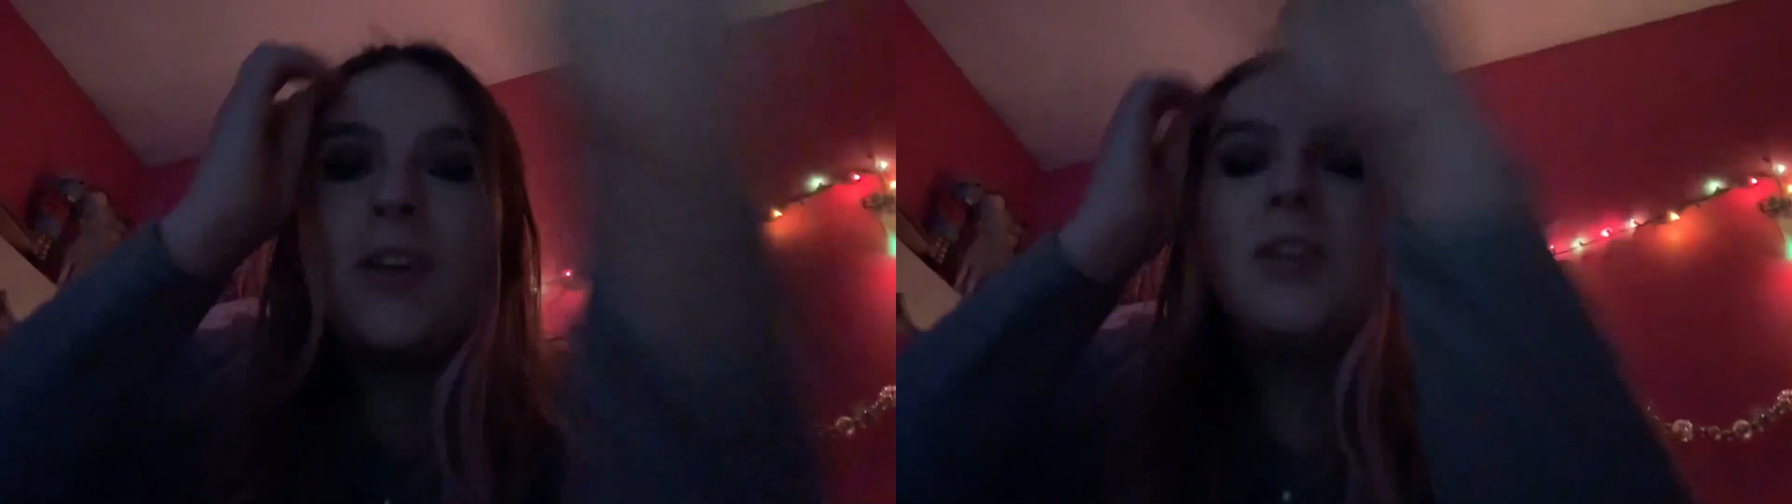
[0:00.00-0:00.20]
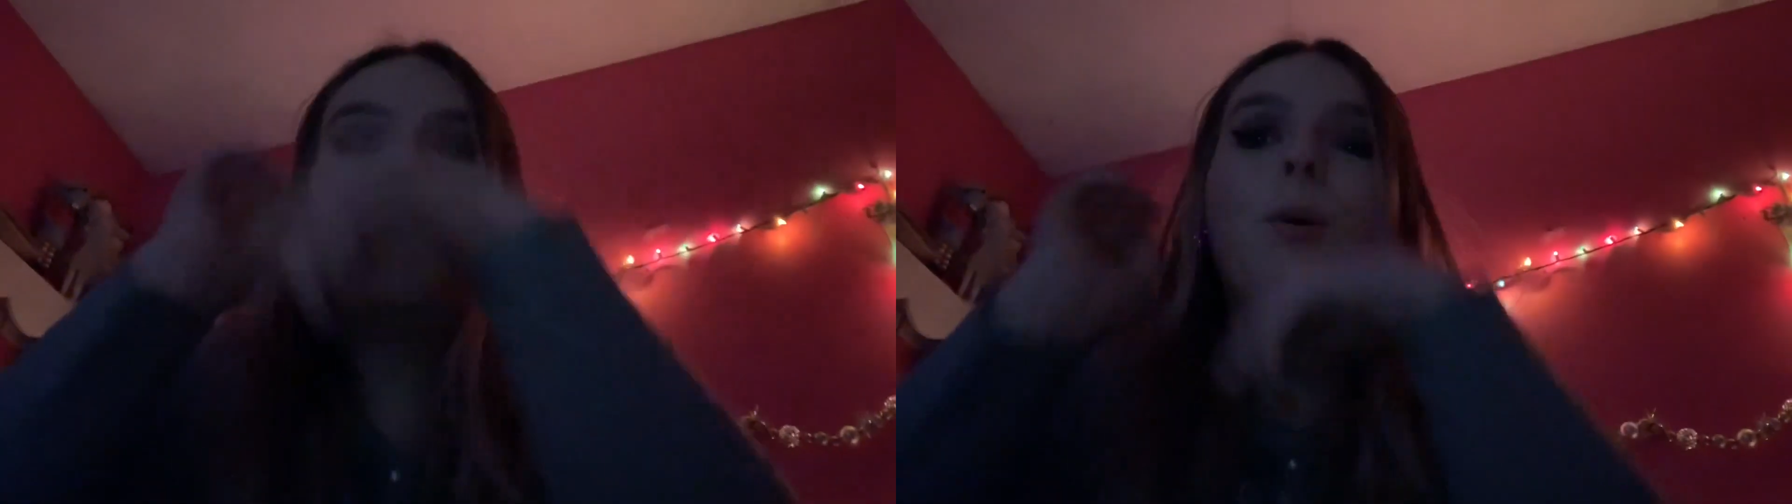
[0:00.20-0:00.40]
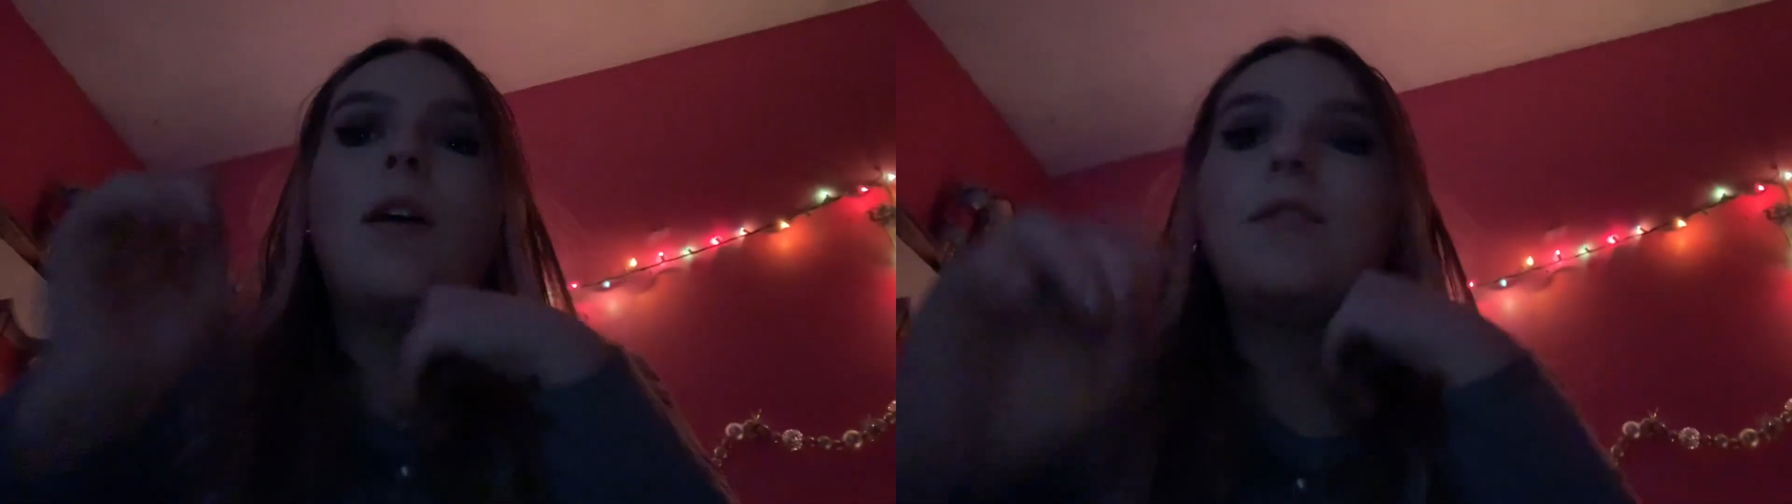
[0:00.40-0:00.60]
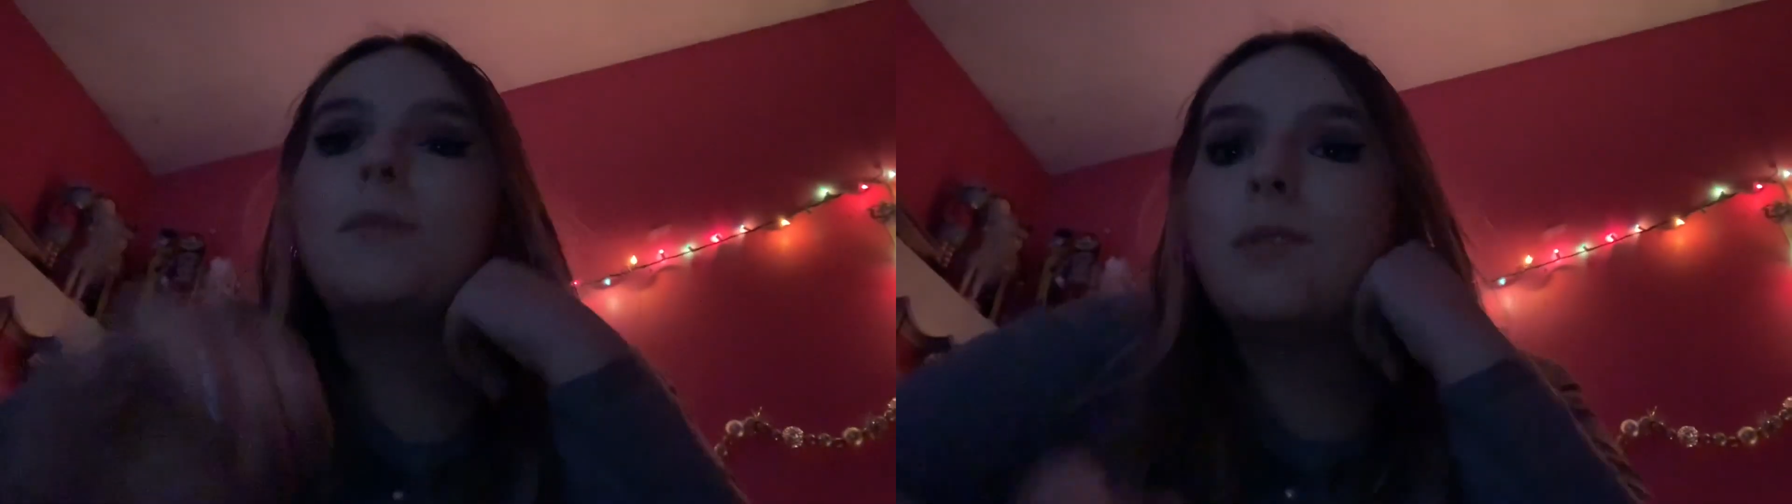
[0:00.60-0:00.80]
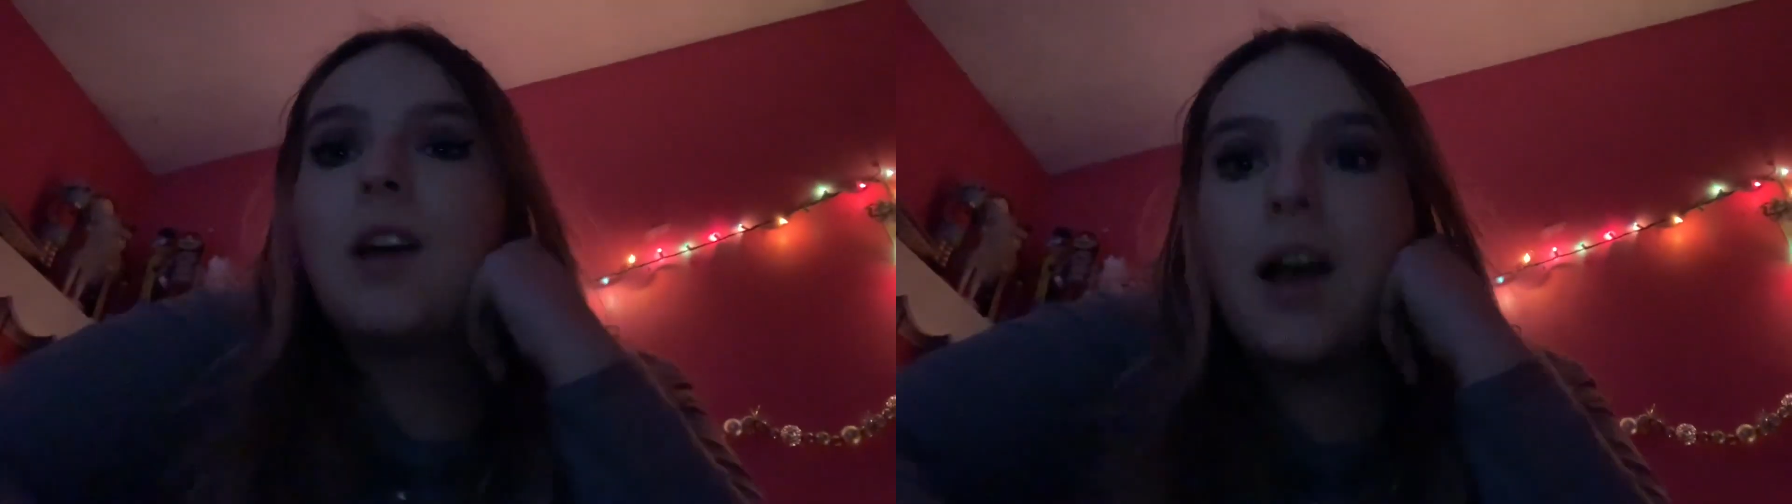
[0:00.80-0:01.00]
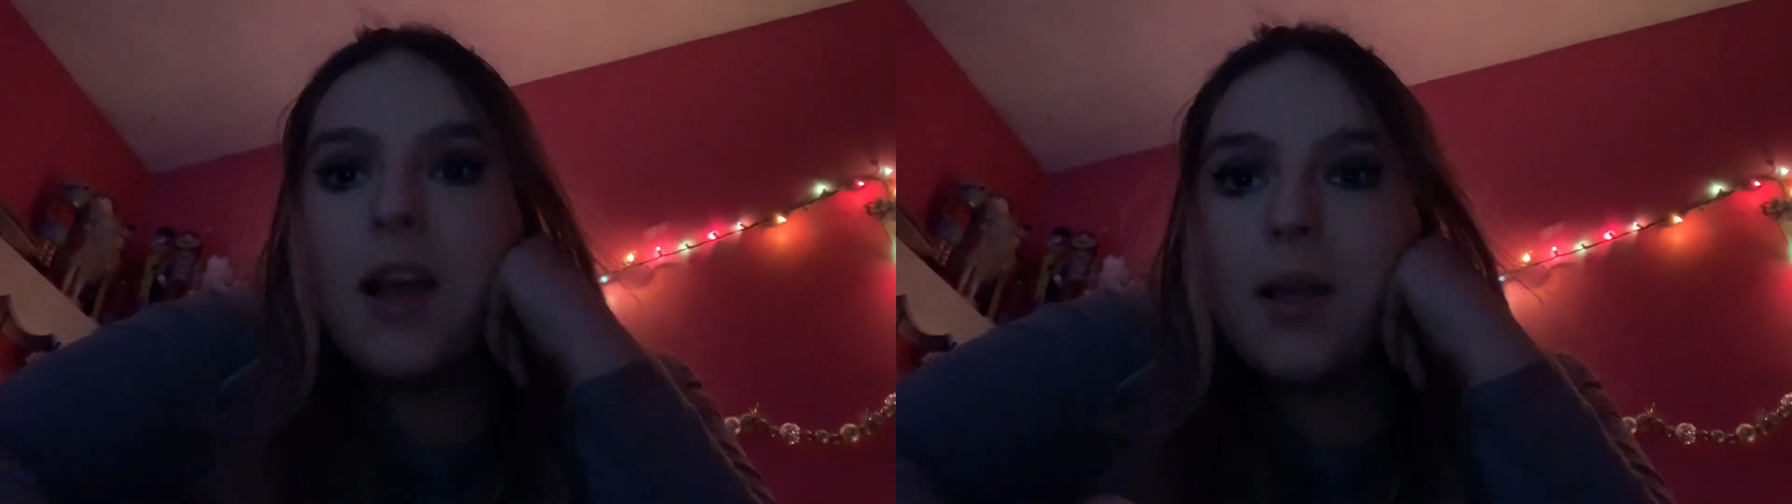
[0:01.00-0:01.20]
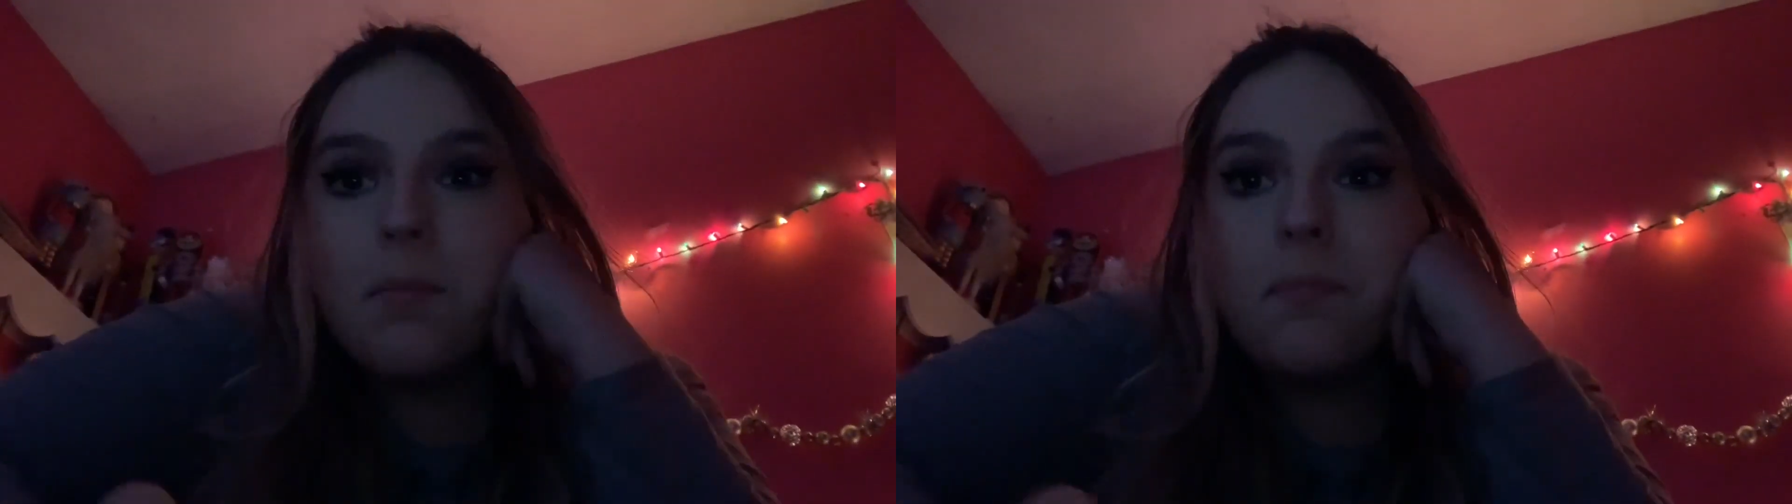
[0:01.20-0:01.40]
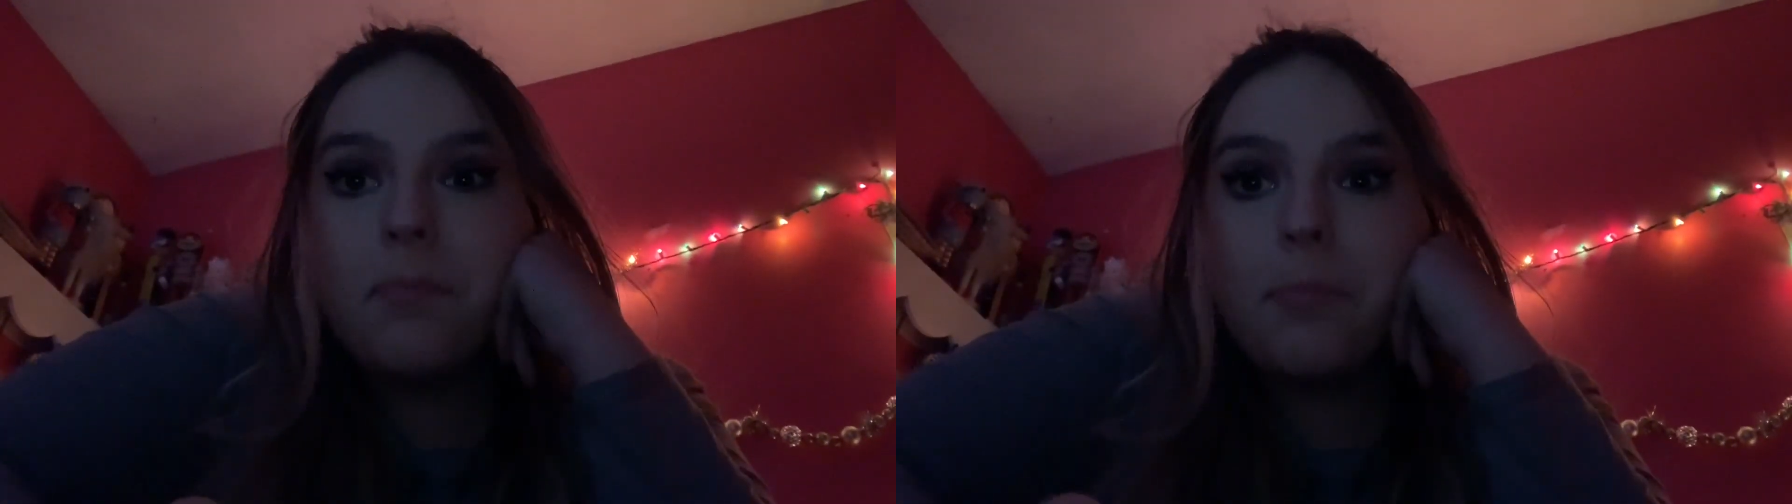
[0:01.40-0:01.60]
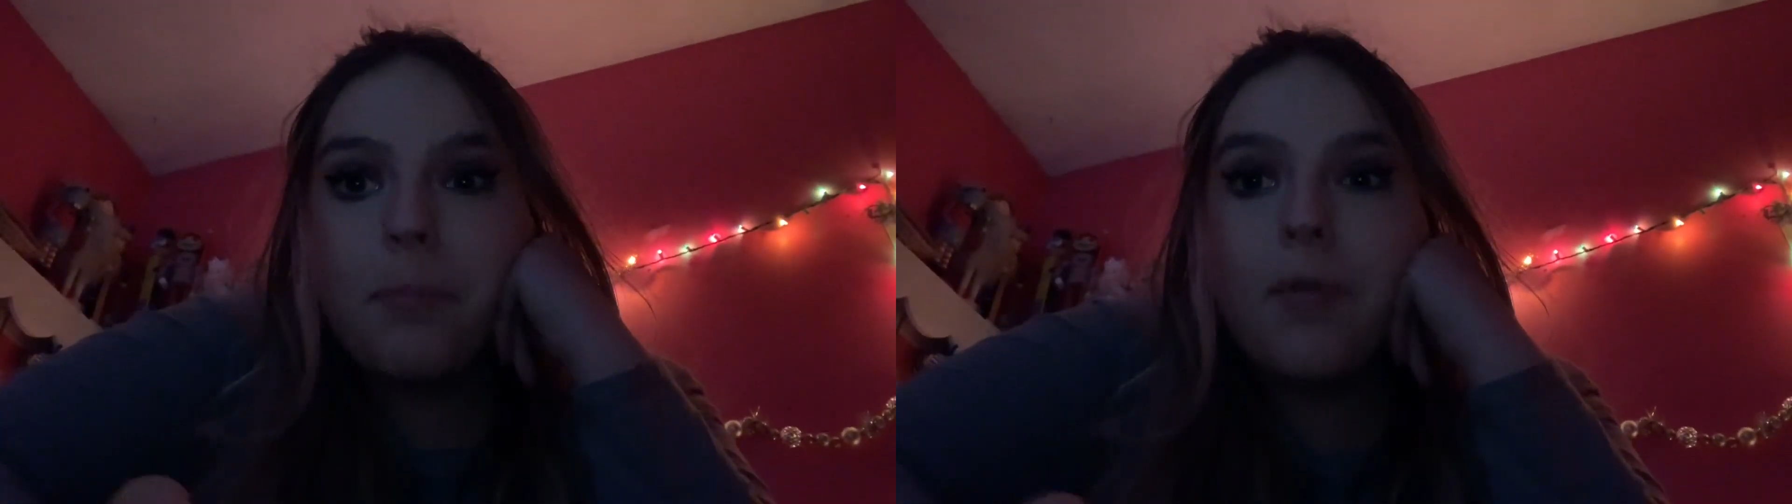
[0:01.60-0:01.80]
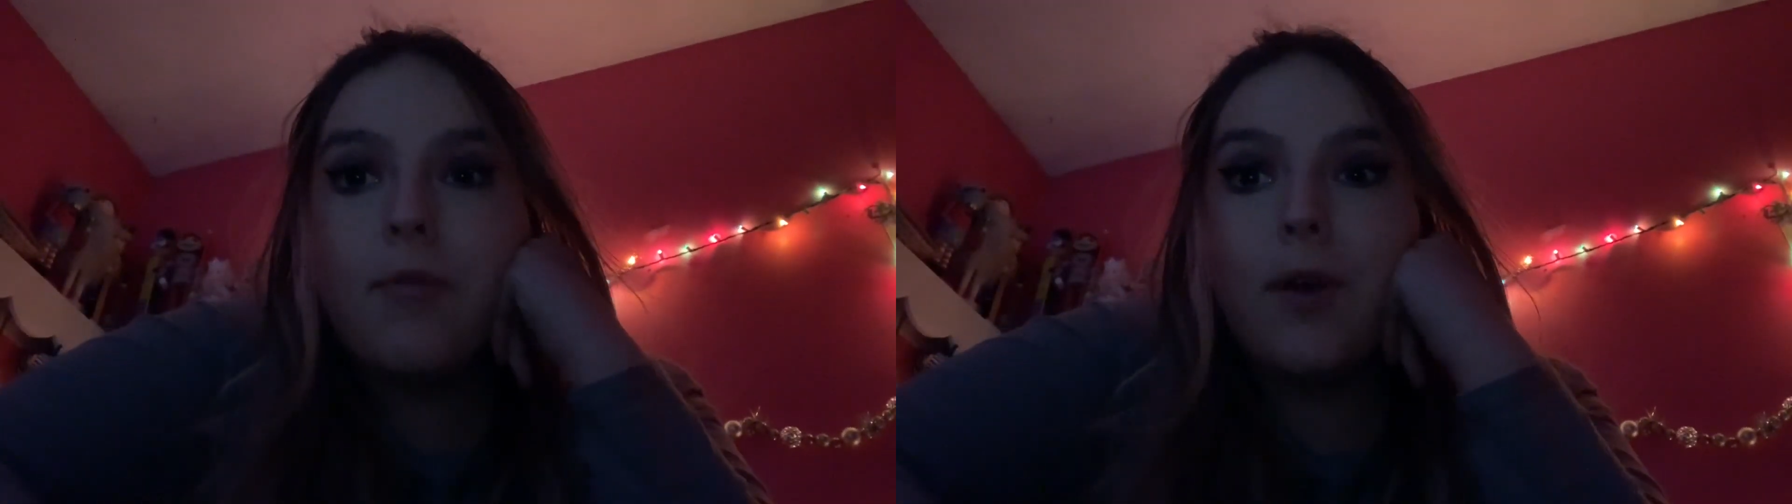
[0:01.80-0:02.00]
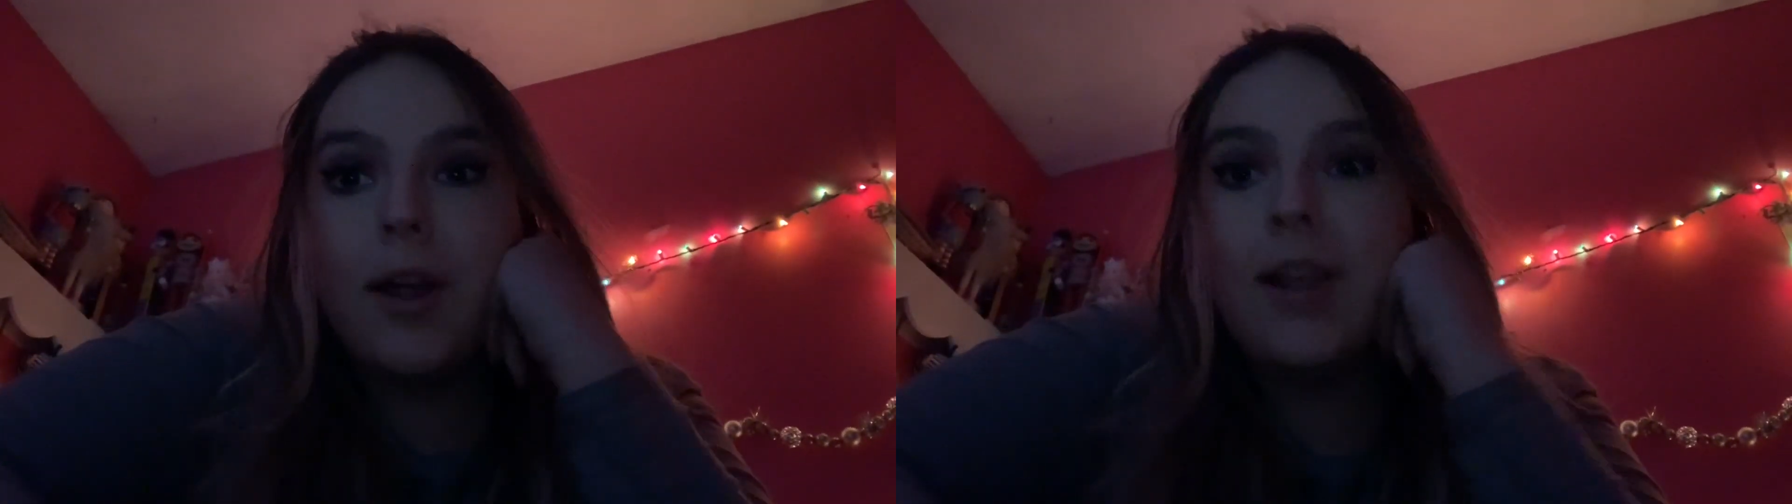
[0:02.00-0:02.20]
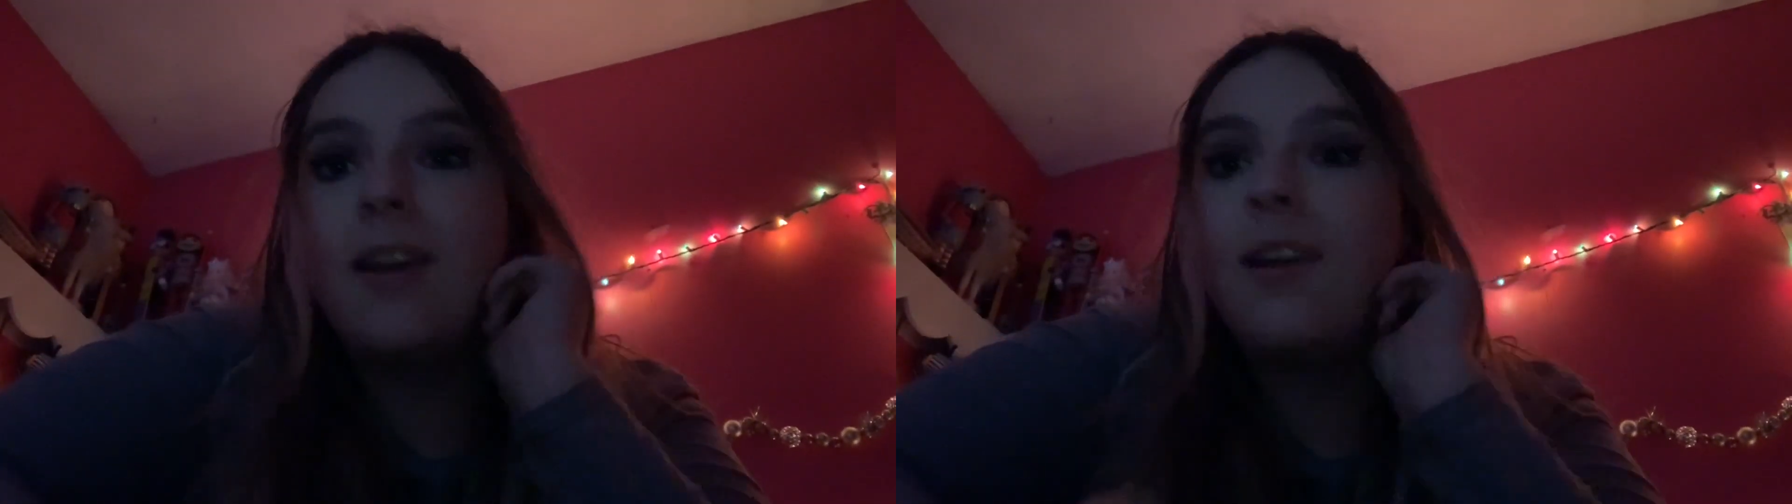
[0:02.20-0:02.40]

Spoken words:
So I have some time before I